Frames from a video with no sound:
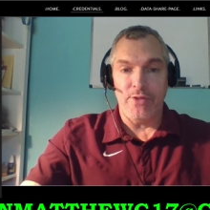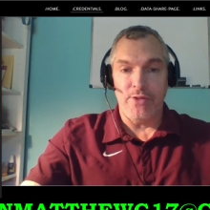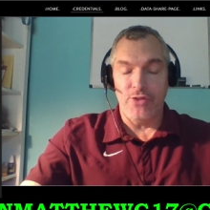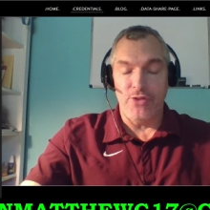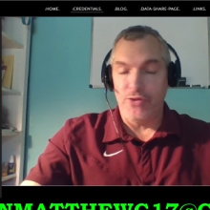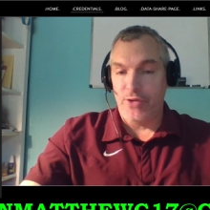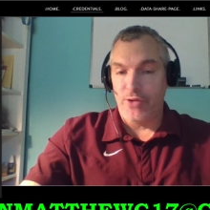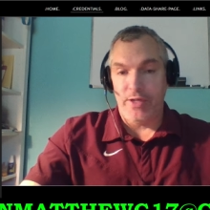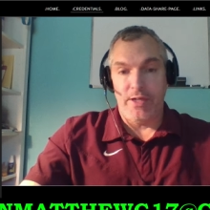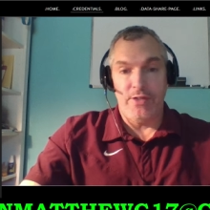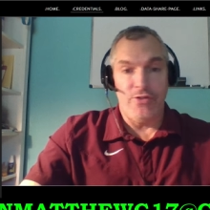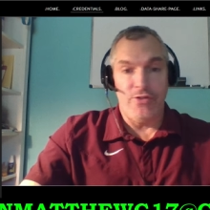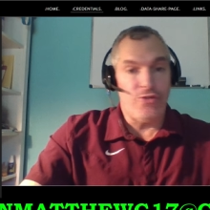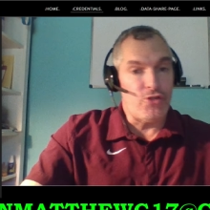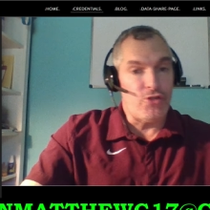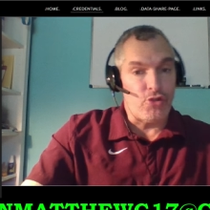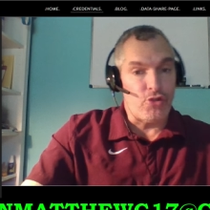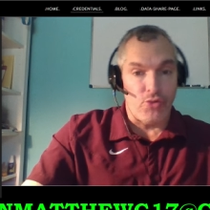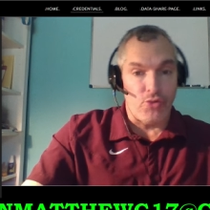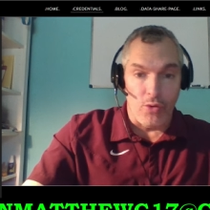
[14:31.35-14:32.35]
Do you think he's a
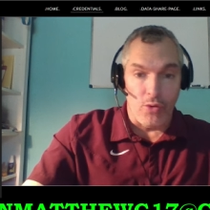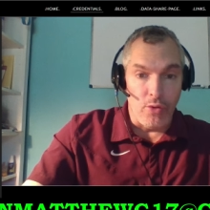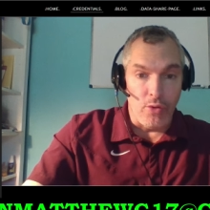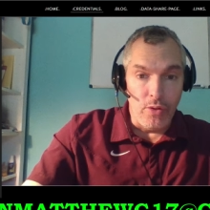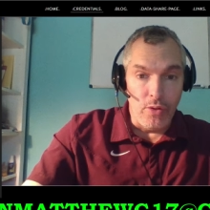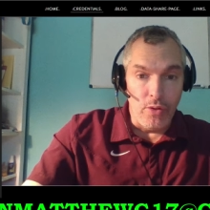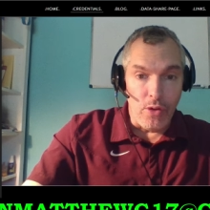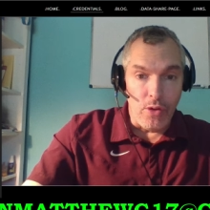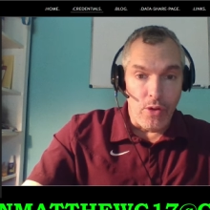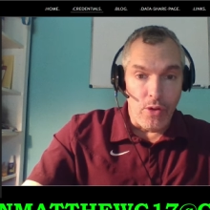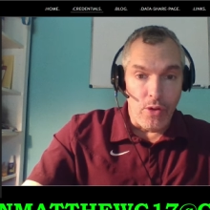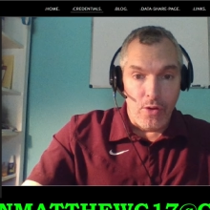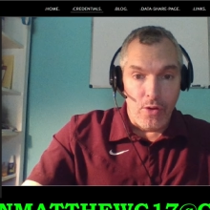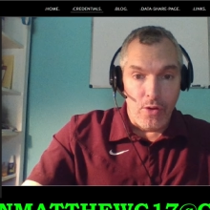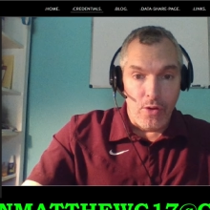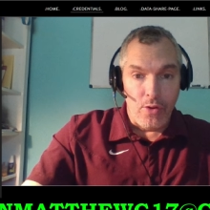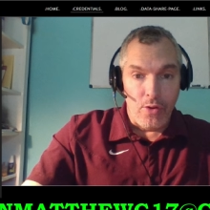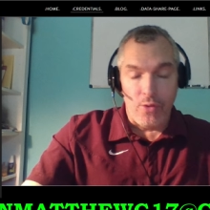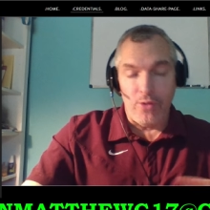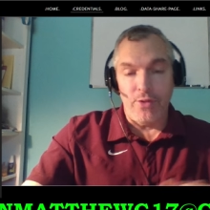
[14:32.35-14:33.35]
troll?
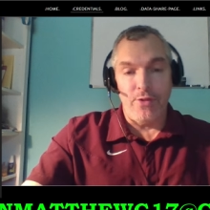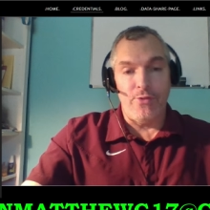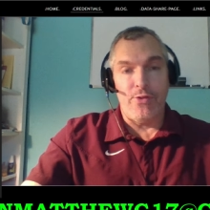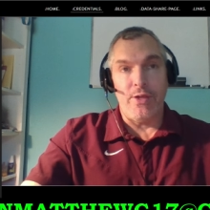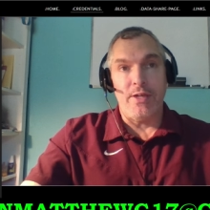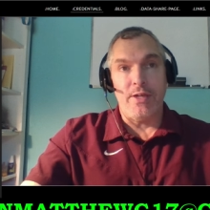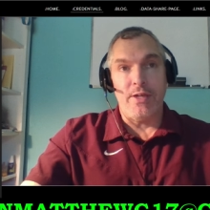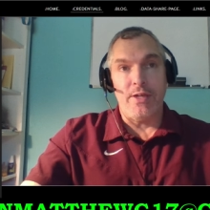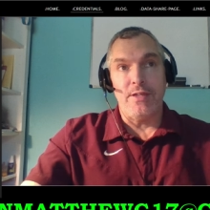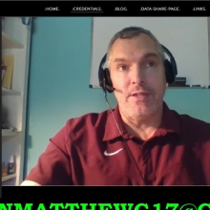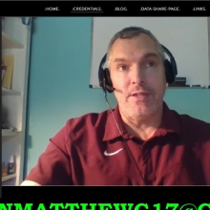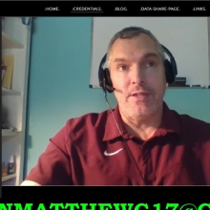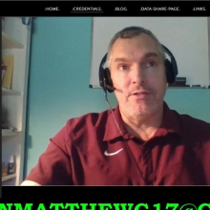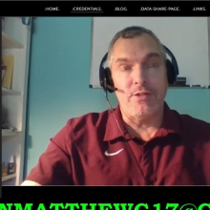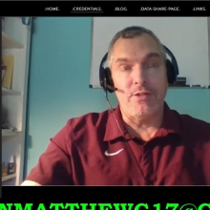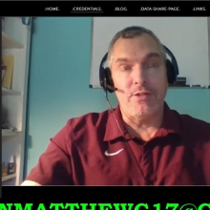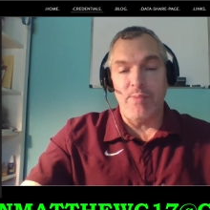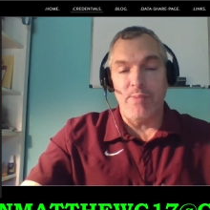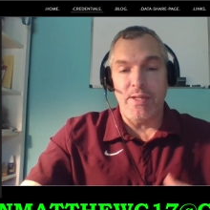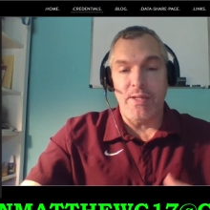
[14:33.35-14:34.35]
Or do you think he's
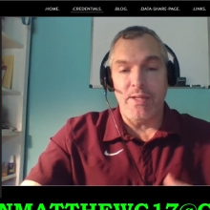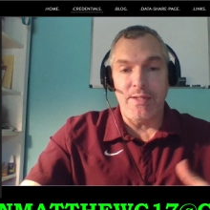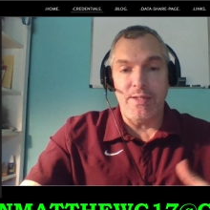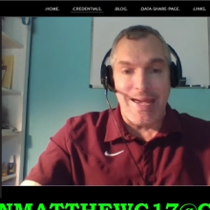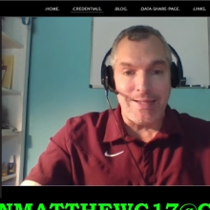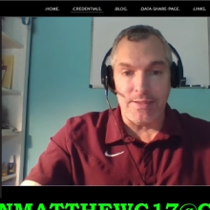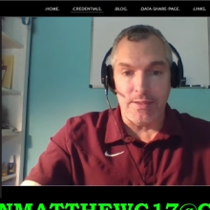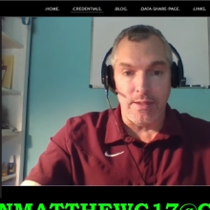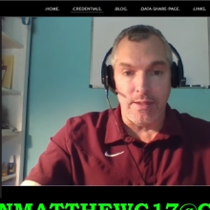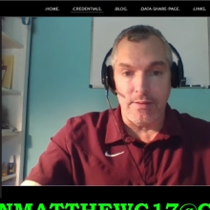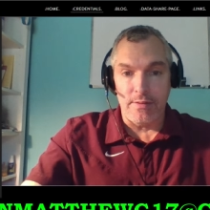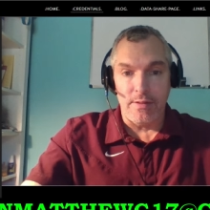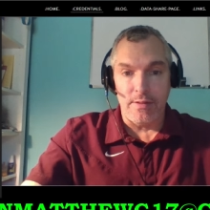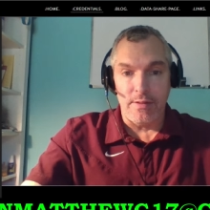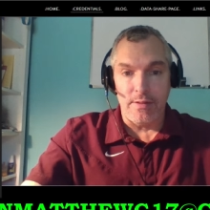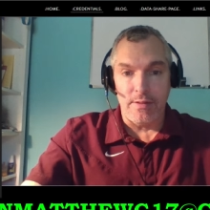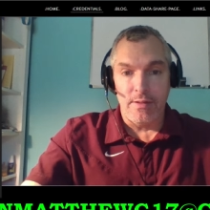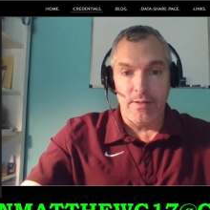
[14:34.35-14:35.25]
just being nascent?